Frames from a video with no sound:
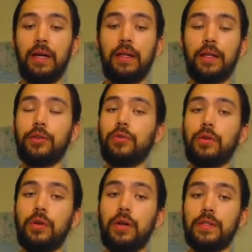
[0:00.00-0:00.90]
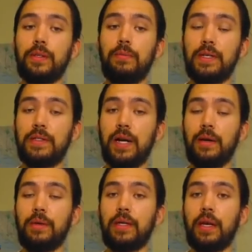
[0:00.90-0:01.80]
like you can cause it to miss
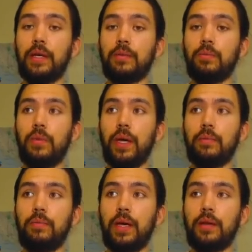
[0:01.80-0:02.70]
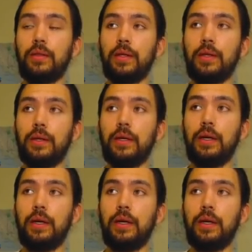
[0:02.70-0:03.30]
timing and make the